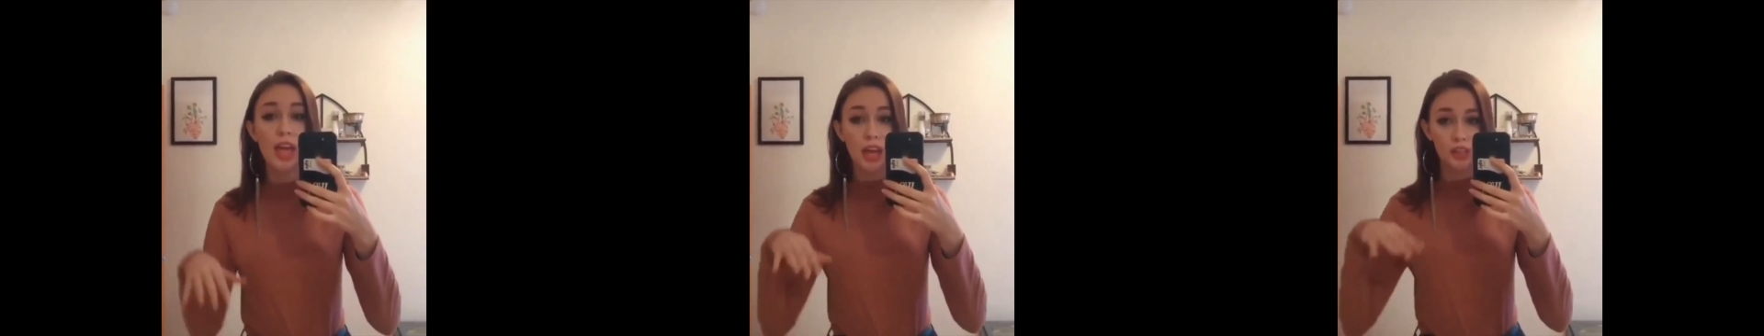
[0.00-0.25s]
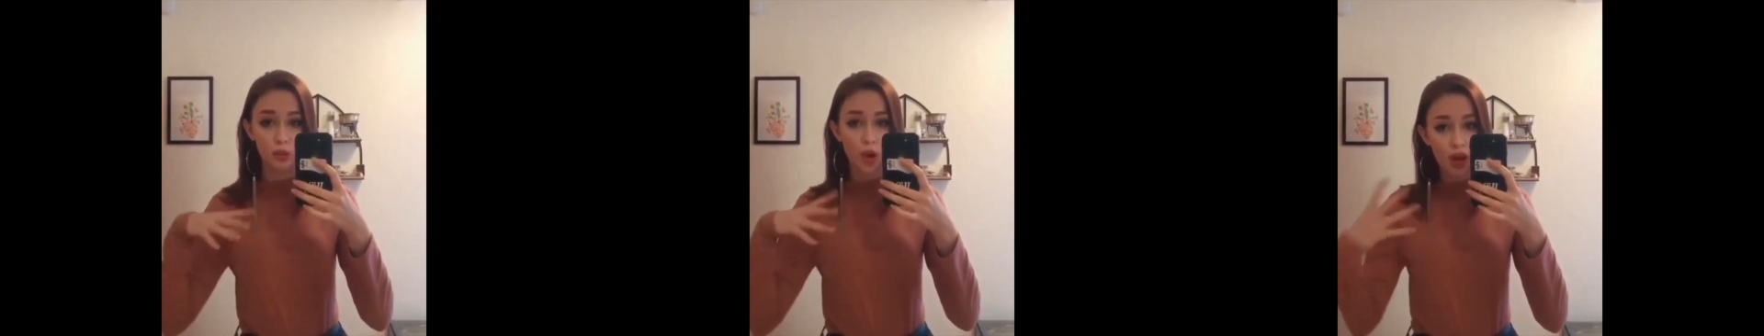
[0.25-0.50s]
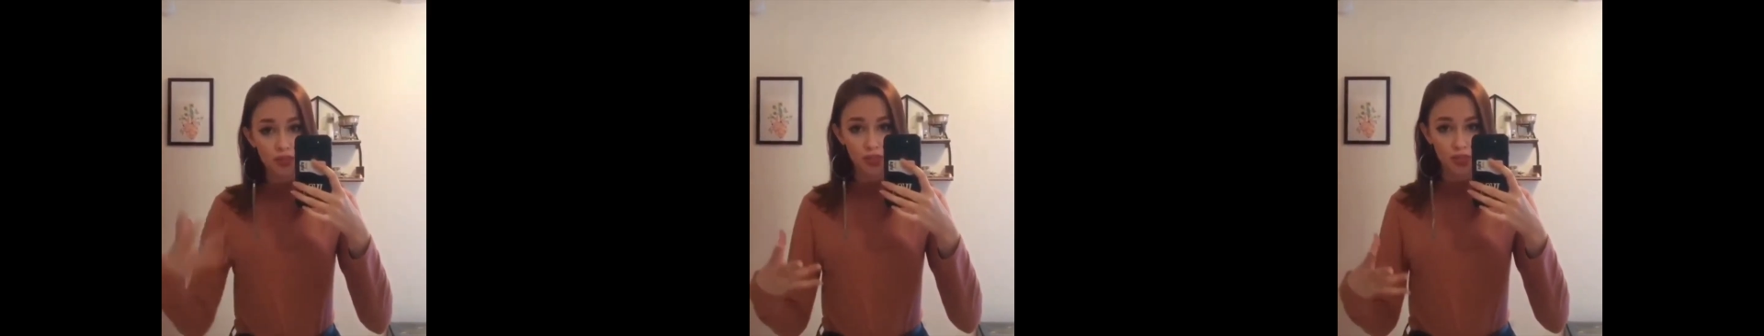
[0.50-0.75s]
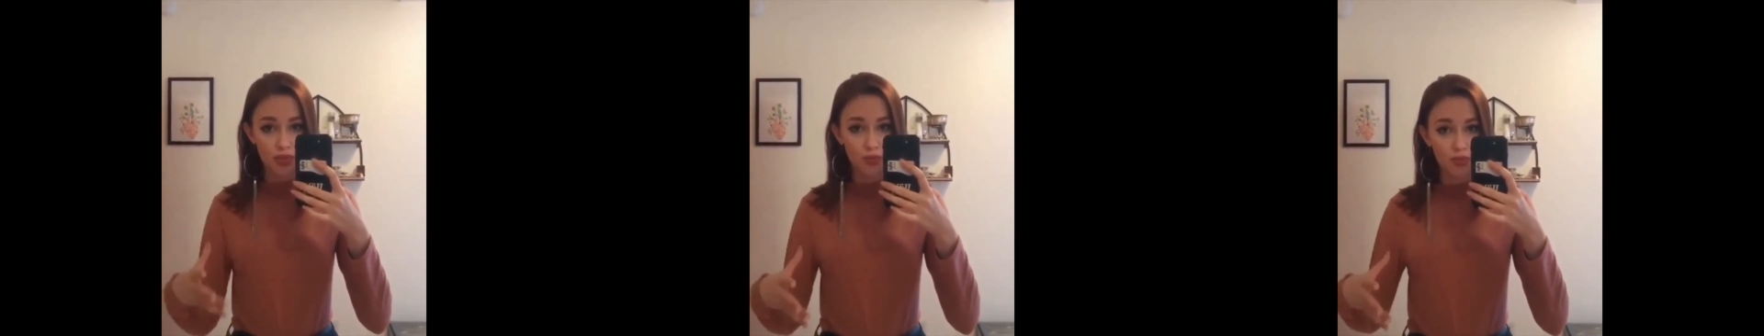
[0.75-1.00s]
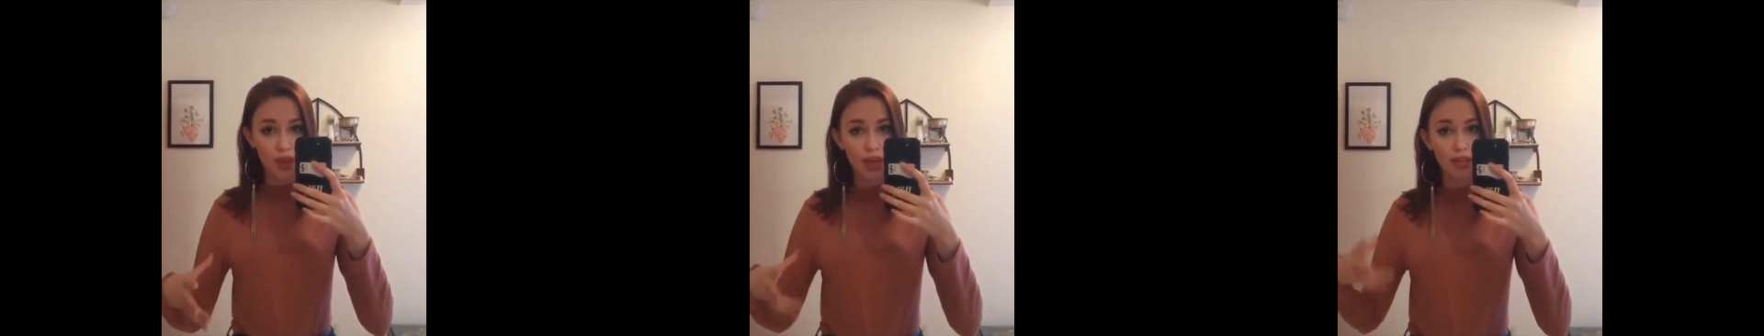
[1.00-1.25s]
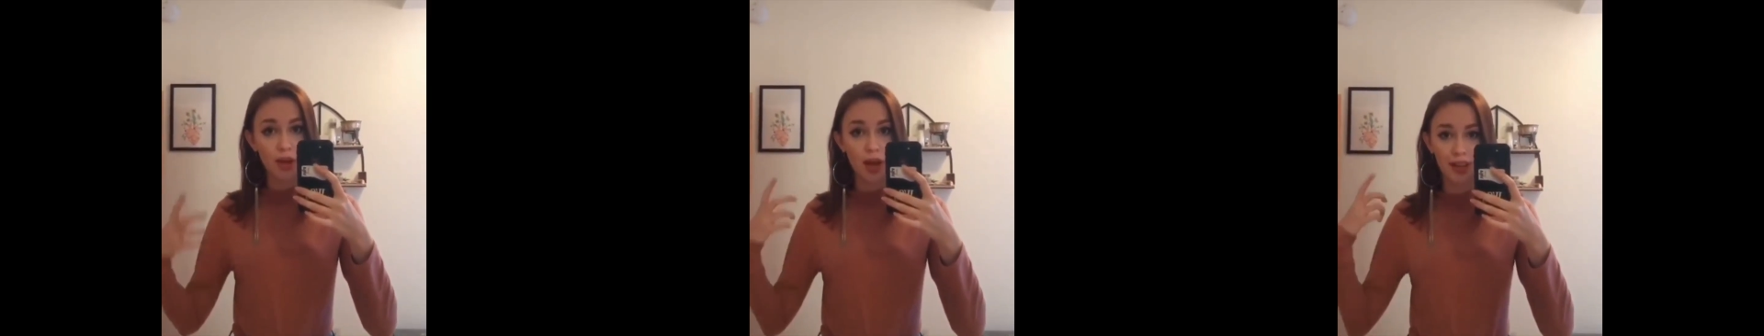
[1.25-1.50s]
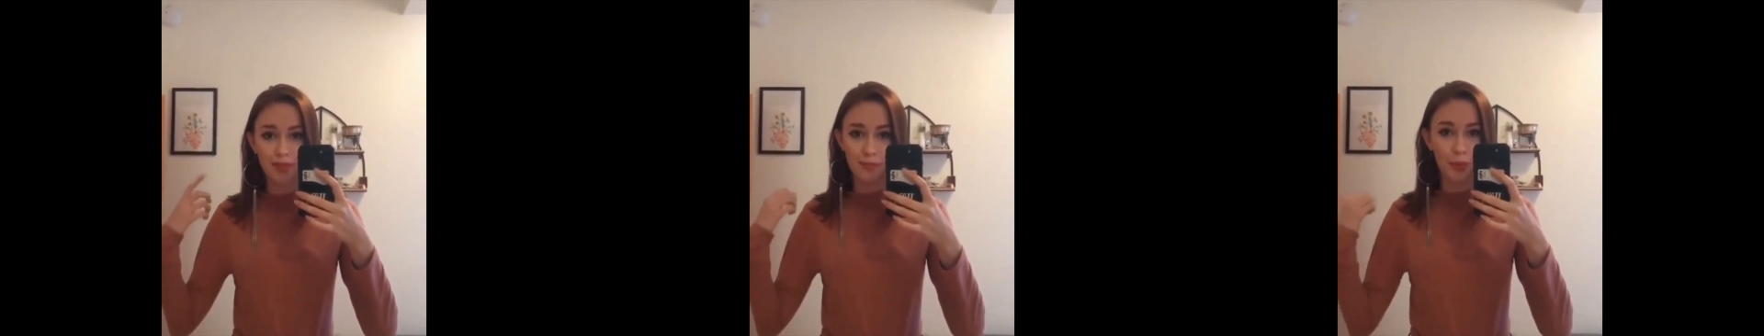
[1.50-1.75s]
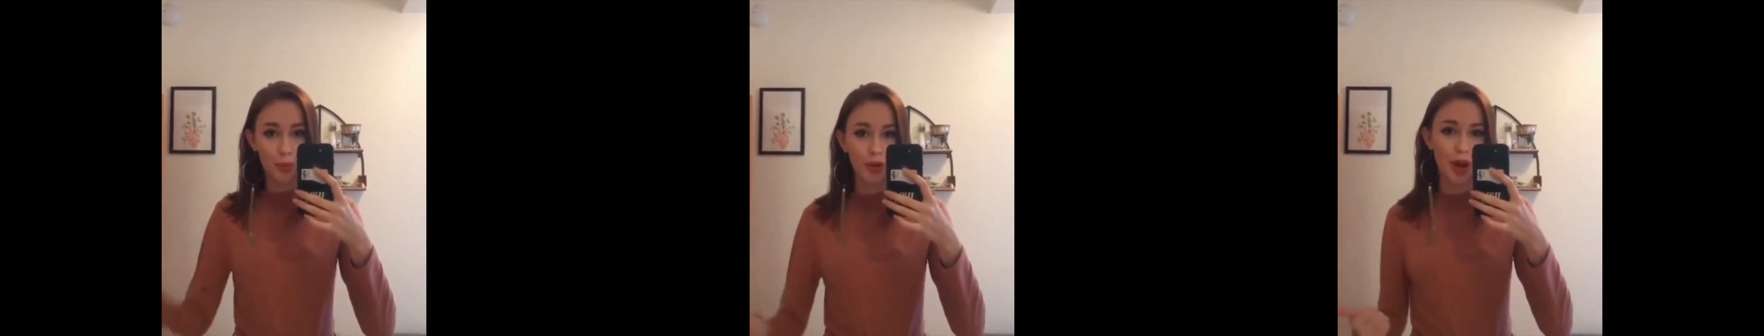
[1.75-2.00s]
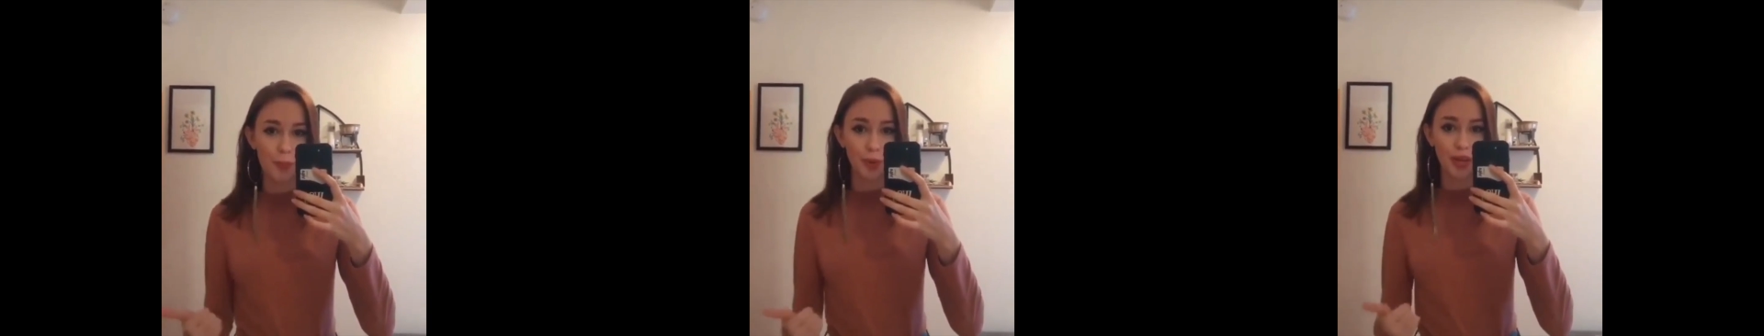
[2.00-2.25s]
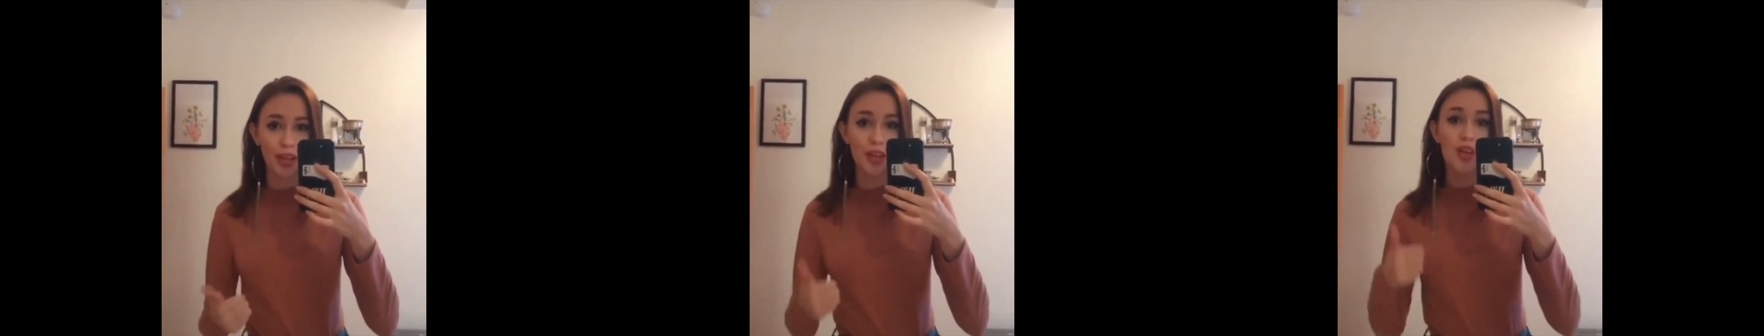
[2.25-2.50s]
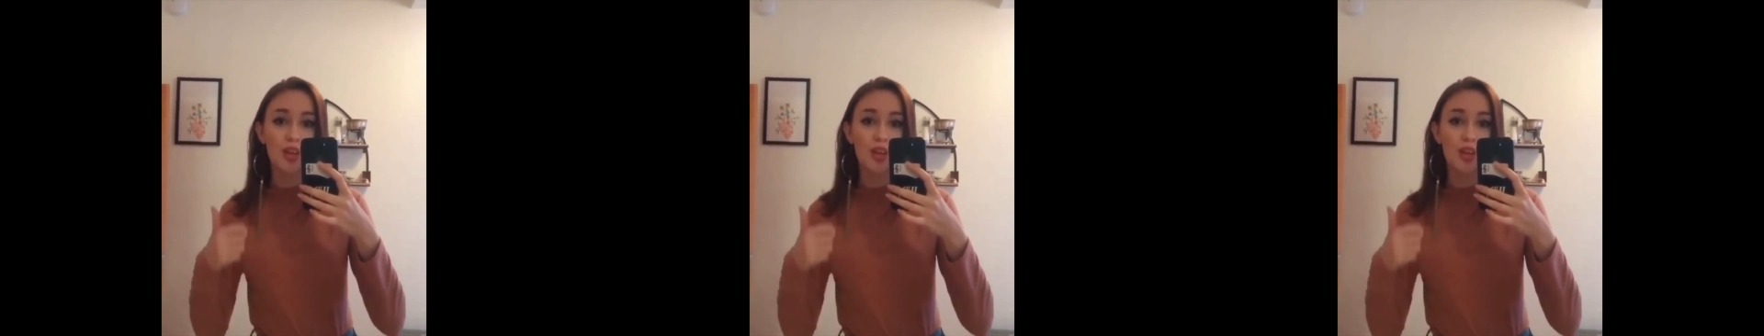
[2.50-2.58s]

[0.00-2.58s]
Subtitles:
And so obviously if you've had a poorer upbringing,